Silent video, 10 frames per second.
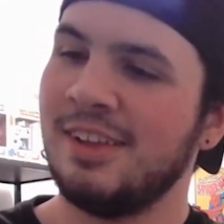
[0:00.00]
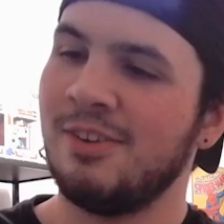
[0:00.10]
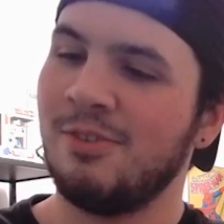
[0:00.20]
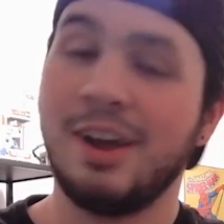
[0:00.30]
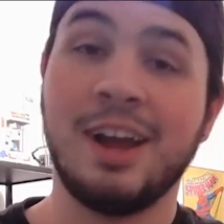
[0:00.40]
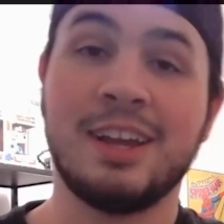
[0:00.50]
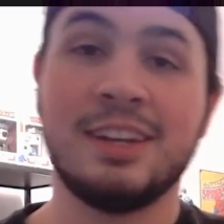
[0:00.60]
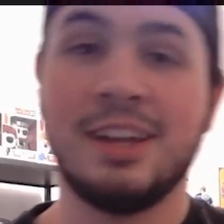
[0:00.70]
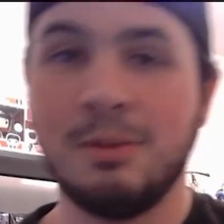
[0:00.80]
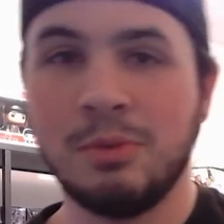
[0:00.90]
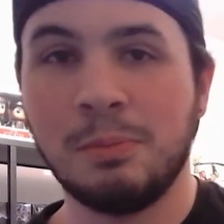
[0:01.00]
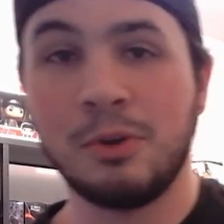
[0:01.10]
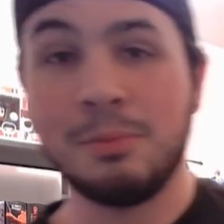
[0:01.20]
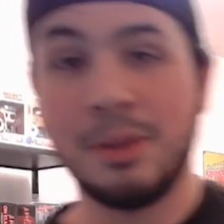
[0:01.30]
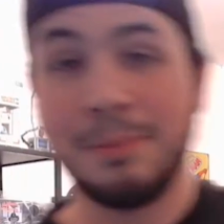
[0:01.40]
Well, I can. I'm gonna put
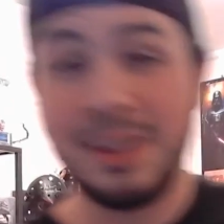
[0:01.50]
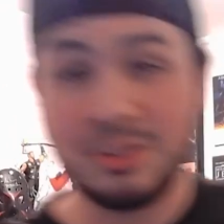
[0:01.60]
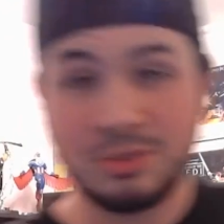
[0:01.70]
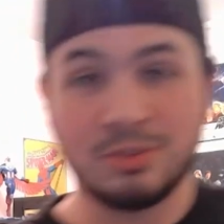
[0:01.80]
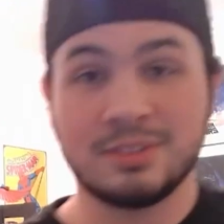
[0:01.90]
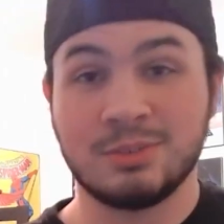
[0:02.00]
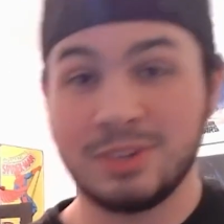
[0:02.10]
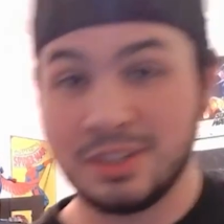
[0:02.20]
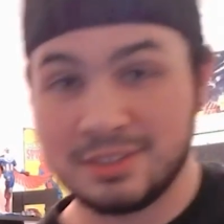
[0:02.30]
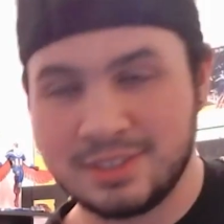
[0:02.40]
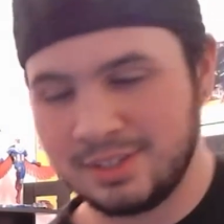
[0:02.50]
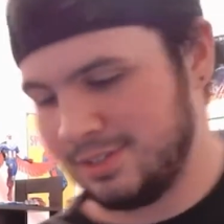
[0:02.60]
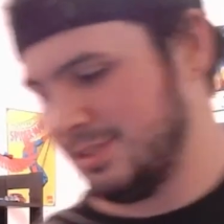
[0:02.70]
him on the pedestal and see what he looks like.